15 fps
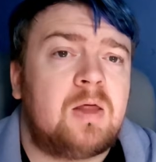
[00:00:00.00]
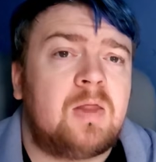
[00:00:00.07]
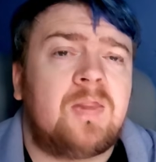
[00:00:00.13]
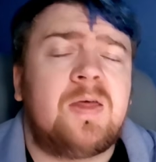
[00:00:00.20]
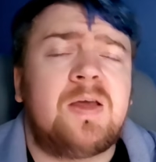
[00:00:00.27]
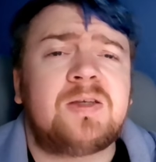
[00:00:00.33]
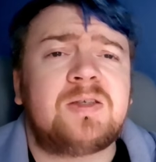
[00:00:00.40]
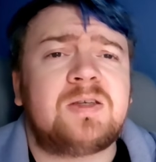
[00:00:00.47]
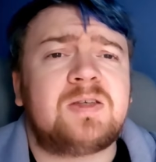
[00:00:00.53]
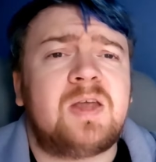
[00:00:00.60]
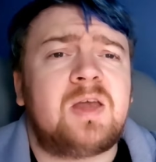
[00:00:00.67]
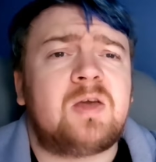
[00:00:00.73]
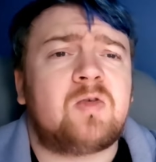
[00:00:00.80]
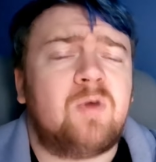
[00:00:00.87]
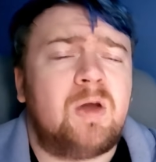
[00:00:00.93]
This is
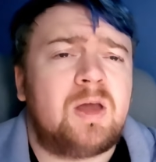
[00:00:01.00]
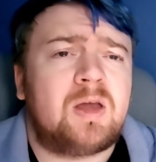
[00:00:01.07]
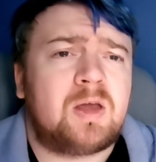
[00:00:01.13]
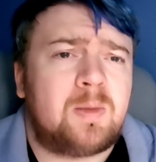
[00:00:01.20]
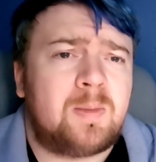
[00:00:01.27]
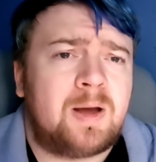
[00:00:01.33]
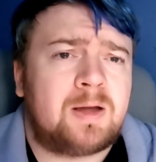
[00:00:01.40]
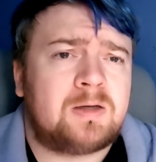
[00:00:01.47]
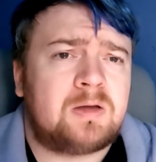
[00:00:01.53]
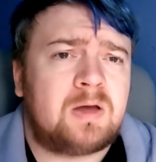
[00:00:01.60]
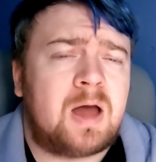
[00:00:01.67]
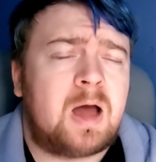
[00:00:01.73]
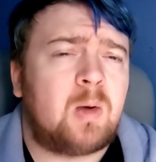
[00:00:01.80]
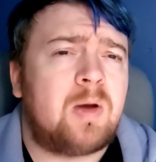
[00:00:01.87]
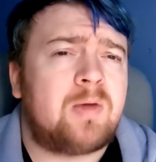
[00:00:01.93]
a great commander,
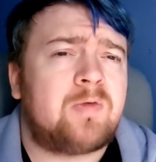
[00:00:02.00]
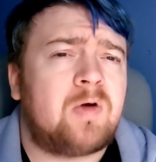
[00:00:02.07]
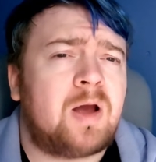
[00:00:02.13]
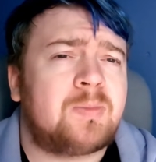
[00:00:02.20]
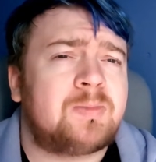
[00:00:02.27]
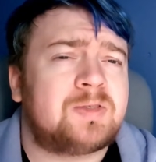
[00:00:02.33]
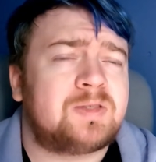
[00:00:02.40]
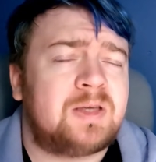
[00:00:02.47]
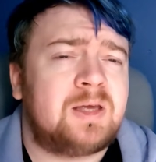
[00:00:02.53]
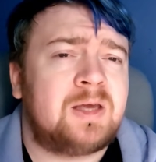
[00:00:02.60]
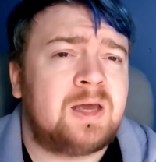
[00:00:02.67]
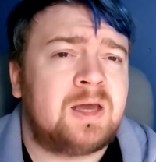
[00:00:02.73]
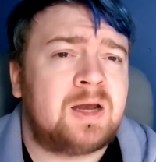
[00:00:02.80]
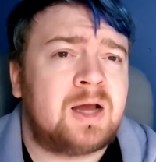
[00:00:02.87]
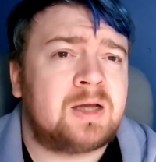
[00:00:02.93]
however I'm
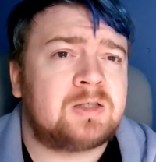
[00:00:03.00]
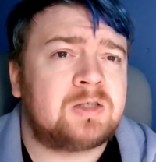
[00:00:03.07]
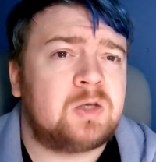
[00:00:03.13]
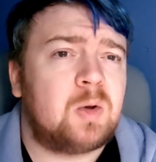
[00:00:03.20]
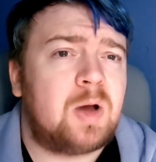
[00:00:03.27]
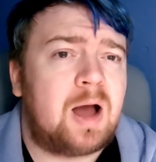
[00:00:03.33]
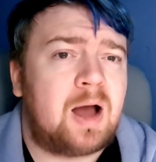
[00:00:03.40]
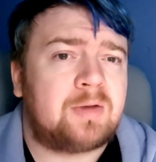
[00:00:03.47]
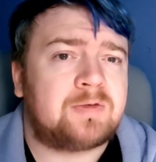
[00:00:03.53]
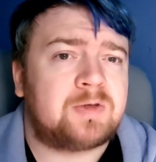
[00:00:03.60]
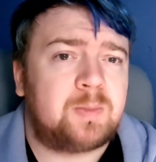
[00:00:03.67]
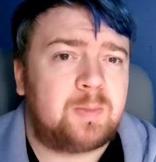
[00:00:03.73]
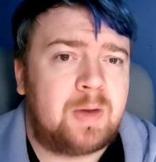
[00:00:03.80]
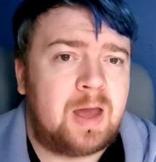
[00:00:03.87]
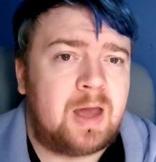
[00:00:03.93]
seeing it as you have
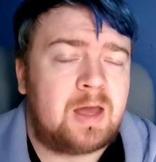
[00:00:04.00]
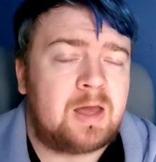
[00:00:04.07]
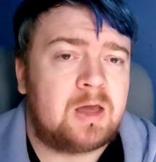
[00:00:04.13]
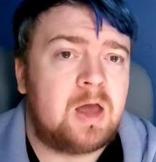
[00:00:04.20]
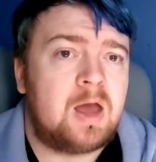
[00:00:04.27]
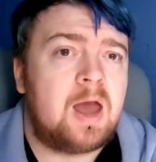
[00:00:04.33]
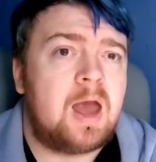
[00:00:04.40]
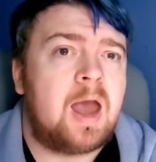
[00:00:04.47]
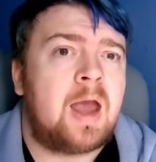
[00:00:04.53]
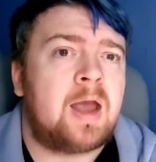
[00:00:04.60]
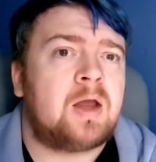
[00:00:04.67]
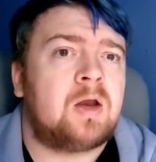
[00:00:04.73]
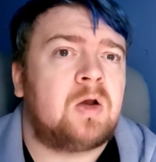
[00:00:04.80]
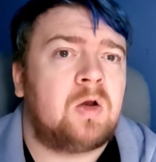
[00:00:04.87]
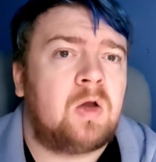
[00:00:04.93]
to pay
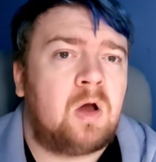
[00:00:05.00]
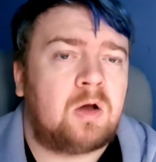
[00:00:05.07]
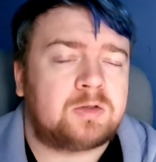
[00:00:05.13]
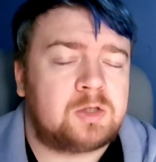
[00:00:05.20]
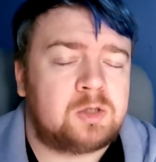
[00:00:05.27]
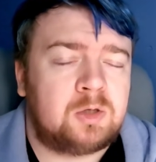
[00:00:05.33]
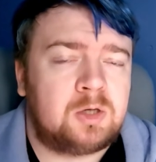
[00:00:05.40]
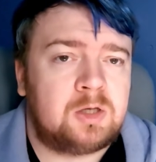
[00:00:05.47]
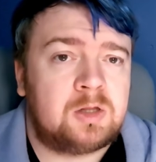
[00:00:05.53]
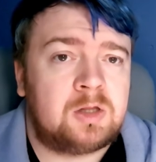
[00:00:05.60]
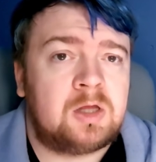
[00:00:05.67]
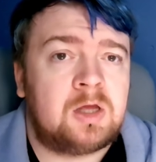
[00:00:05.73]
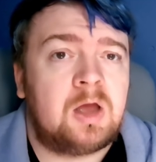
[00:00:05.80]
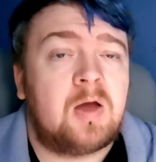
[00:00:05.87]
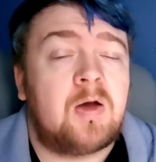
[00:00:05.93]
a lot. You need
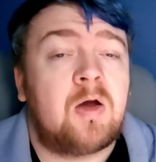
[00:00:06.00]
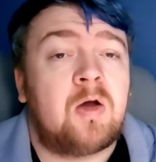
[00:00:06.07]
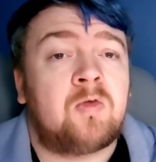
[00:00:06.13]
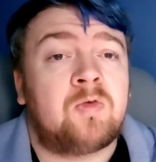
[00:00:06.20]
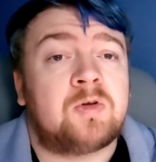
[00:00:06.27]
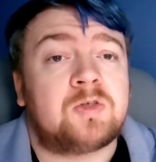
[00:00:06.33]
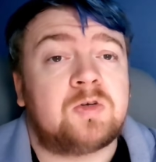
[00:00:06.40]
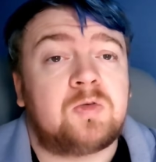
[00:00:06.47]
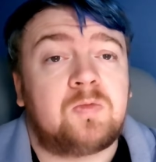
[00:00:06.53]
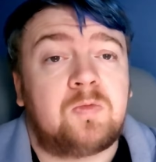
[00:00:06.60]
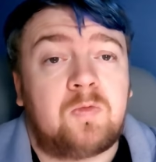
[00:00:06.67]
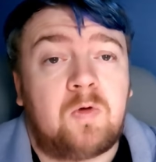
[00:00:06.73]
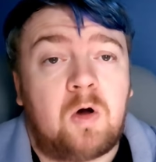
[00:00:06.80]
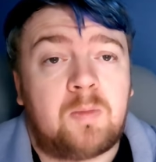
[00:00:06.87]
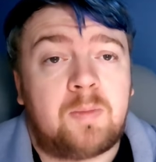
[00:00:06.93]
the original
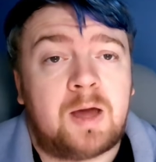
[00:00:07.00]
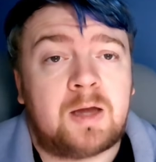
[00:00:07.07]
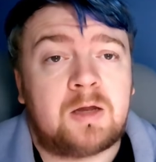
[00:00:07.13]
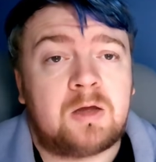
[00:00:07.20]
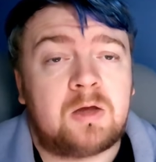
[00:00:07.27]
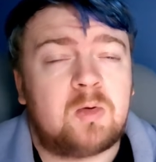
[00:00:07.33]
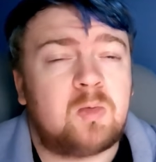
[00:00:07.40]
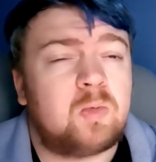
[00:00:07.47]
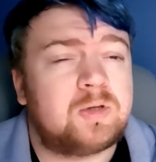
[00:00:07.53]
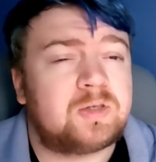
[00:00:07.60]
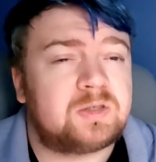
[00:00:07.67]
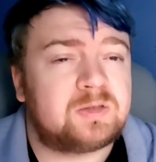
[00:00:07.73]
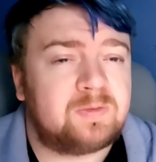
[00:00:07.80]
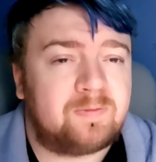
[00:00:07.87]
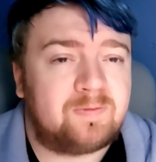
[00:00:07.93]
4 mana,
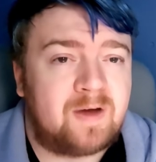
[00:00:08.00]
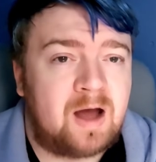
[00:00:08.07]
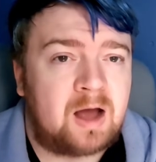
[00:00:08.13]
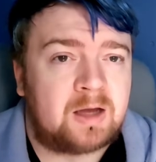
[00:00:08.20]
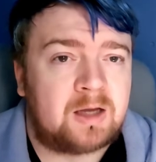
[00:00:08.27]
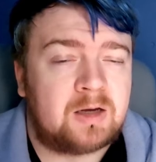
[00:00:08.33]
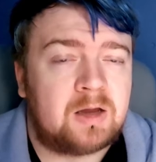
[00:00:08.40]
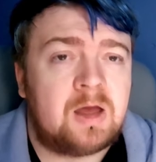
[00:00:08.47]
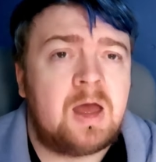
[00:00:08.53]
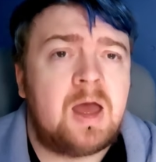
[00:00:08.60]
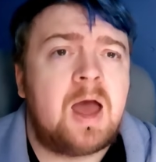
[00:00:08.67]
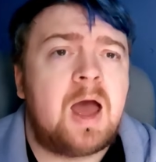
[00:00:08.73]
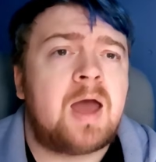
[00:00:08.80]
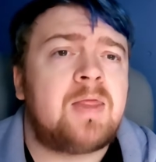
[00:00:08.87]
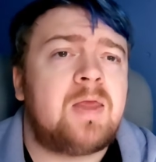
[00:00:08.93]
which is fine,
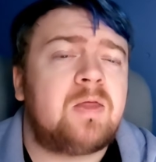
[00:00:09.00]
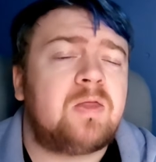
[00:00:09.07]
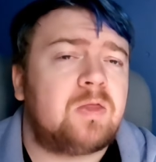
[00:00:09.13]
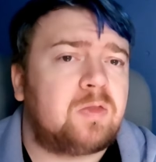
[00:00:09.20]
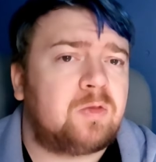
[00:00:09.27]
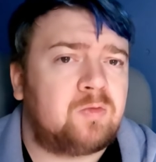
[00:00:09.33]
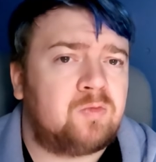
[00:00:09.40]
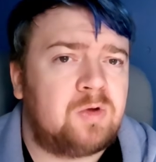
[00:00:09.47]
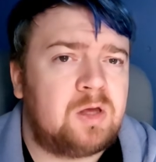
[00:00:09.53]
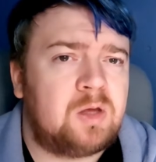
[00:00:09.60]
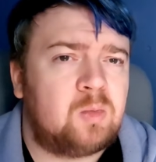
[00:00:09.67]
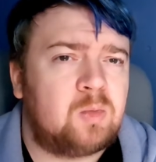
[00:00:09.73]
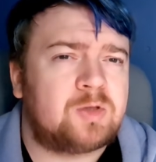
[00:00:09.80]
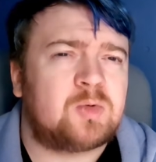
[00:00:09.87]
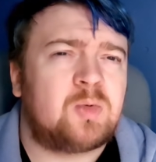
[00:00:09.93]
and then 3
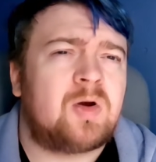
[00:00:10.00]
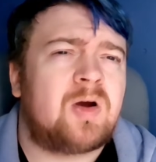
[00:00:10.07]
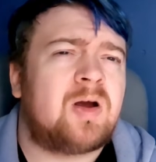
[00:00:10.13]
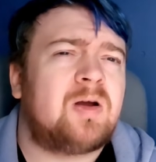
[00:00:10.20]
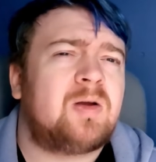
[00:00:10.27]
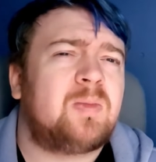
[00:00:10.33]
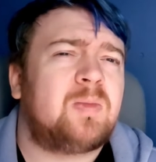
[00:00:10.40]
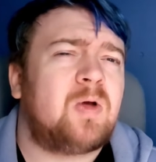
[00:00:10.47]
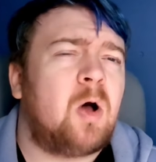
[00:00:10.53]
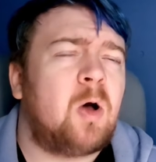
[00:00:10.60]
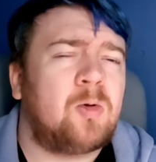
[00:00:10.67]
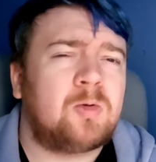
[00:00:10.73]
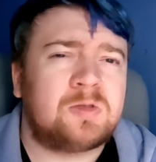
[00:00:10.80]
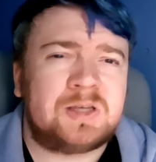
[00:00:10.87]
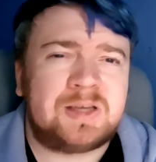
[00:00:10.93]
which were
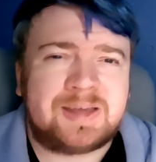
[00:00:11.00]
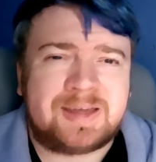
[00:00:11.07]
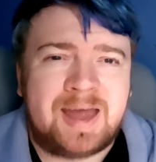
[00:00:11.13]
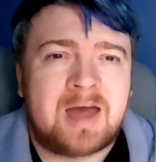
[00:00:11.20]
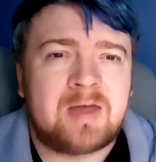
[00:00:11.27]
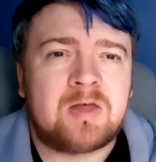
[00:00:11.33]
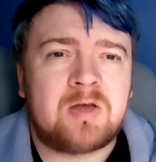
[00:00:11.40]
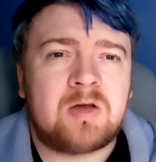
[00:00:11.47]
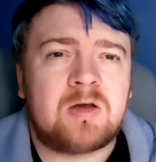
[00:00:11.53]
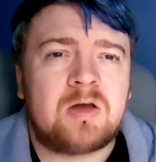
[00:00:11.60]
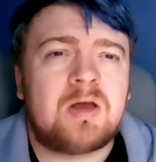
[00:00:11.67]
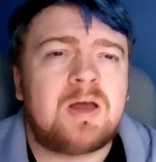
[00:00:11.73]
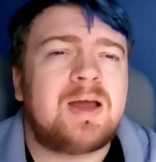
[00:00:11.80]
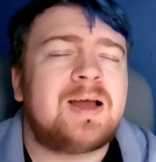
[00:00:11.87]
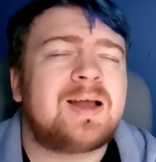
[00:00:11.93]
altogether
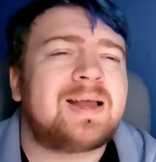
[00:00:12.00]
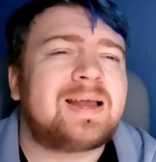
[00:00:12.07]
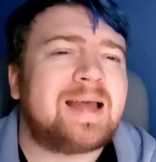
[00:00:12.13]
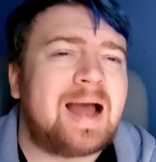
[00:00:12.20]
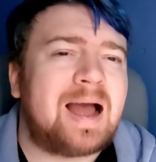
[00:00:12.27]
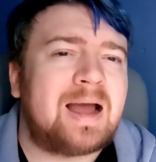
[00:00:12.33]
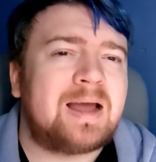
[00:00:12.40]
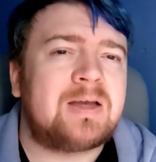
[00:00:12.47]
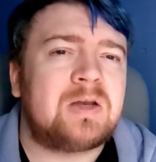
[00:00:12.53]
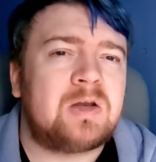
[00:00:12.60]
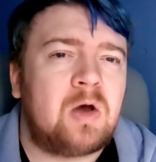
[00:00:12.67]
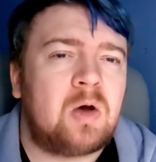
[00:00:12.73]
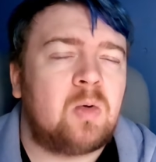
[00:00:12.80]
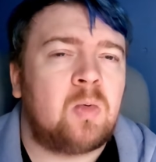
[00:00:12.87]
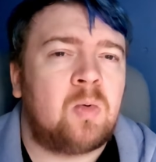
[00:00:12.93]
kind of
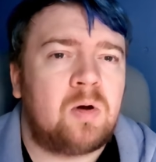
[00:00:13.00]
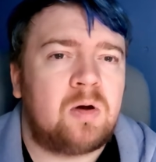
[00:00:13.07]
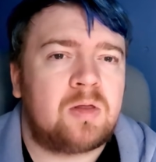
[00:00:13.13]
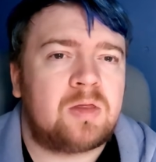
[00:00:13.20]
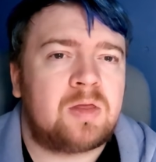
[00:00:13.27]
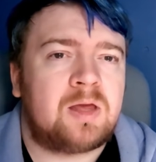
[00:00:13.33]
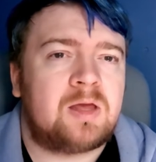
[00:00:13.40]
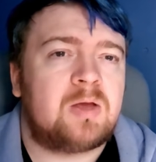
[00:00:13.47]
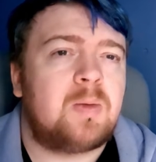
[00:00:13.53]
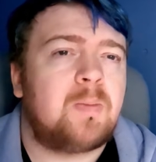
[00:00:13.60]
not worth it,